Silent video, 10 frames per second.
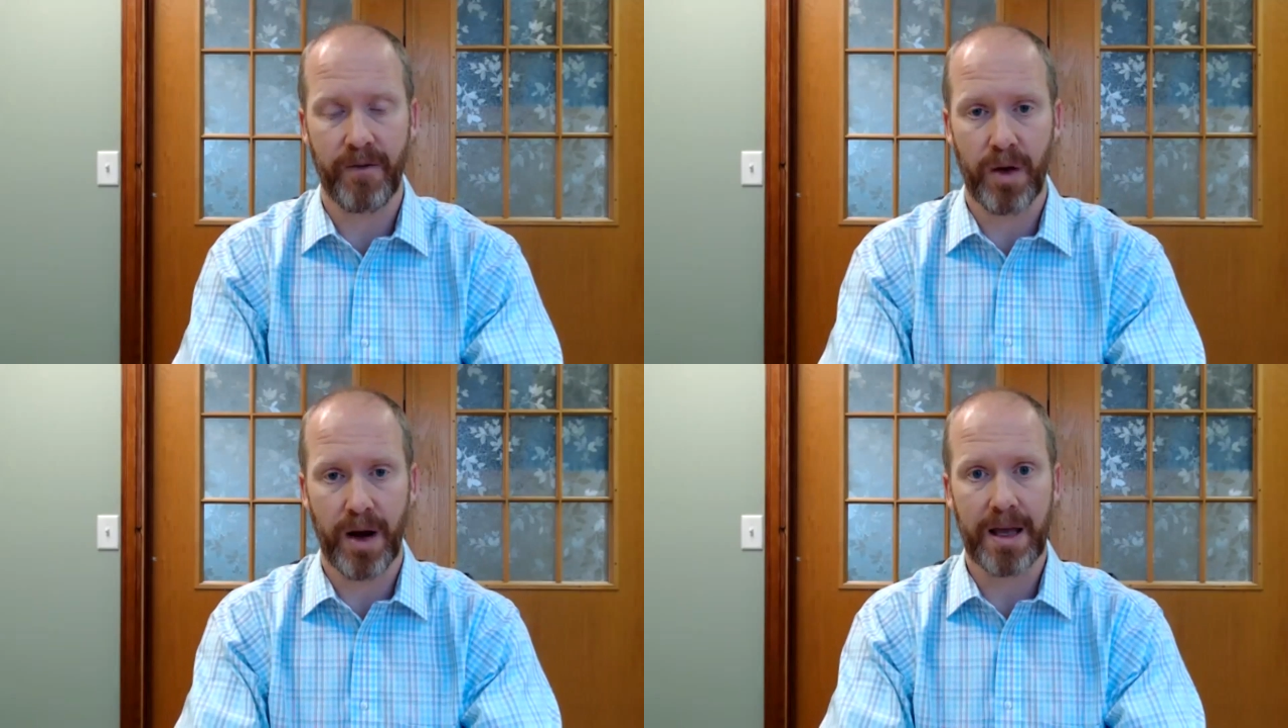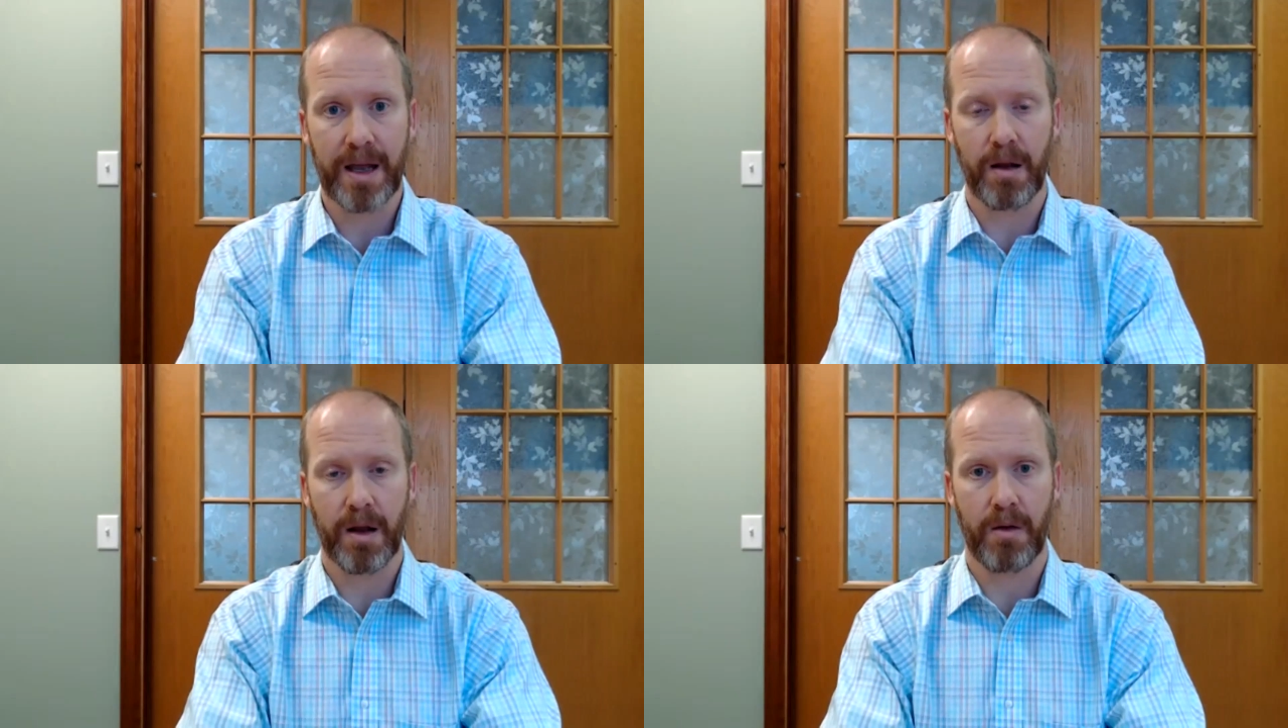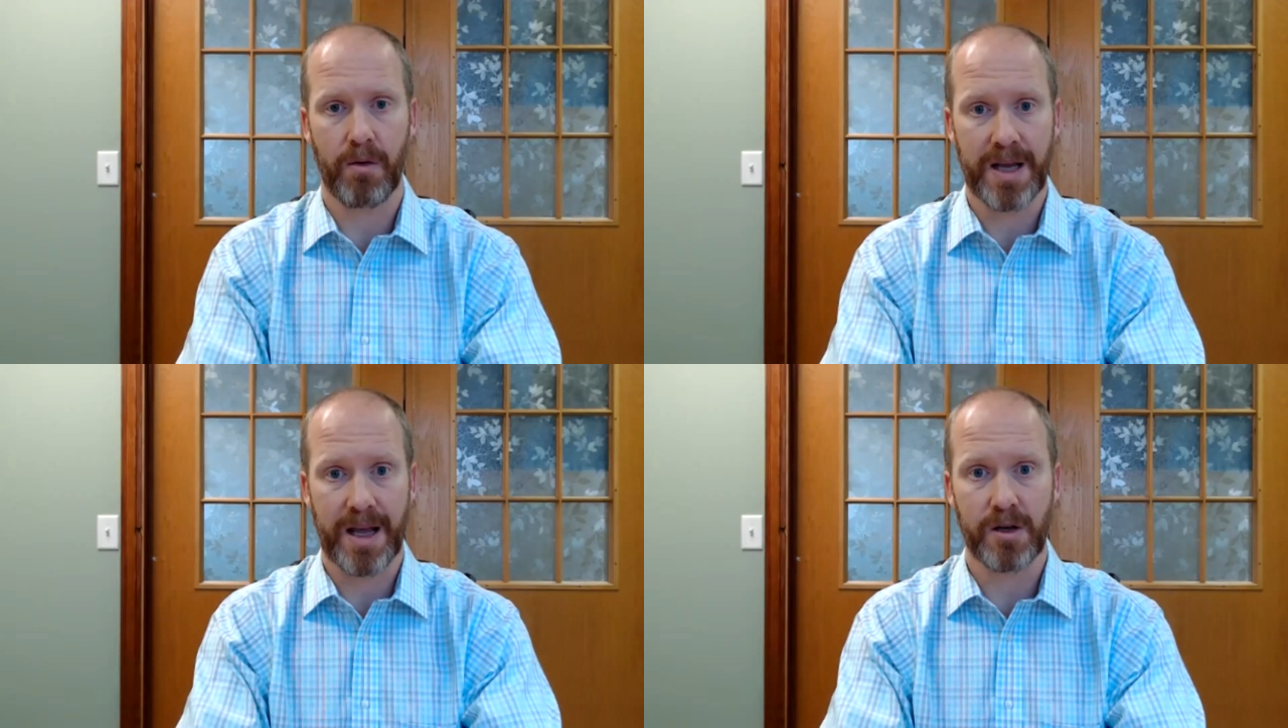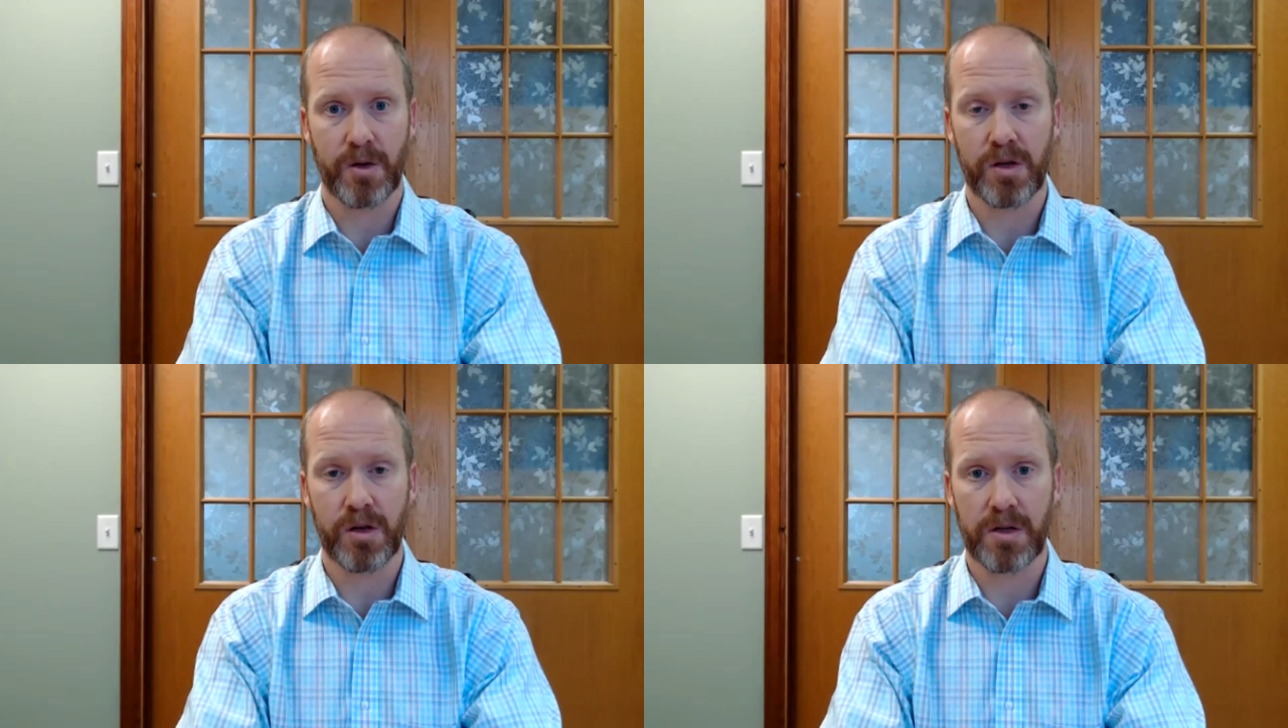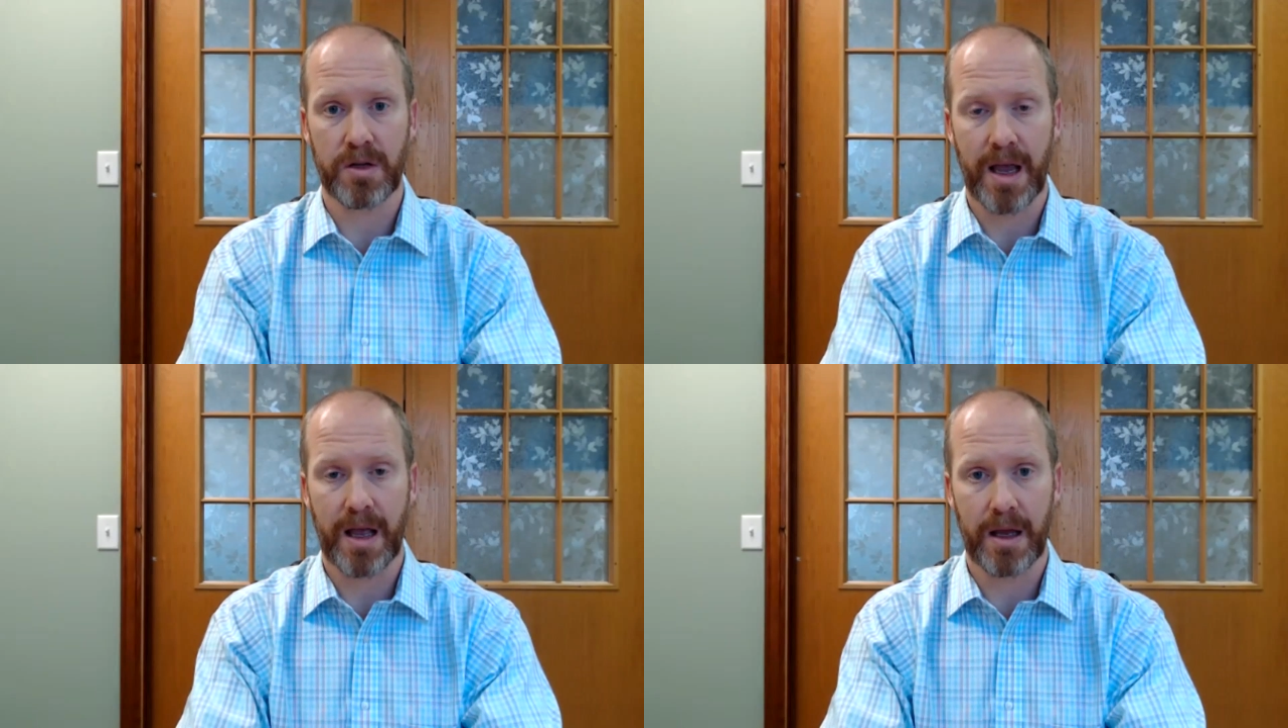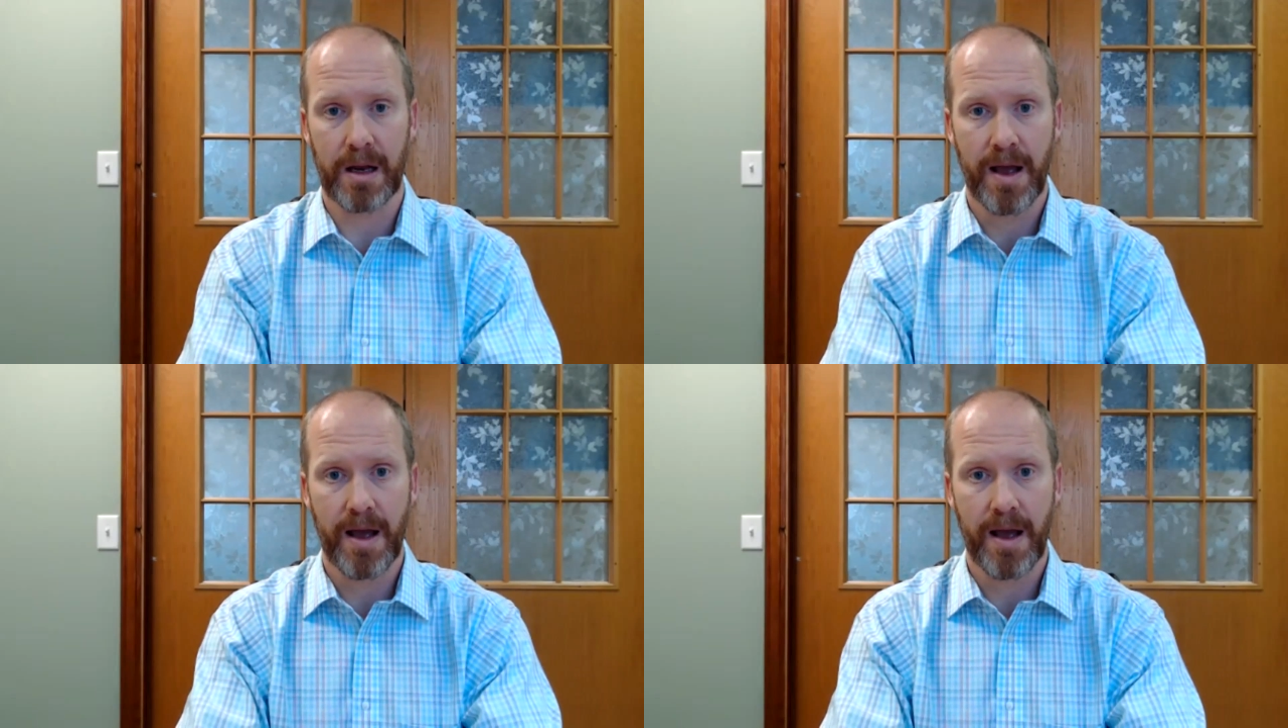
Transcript: And when I get a test result saying that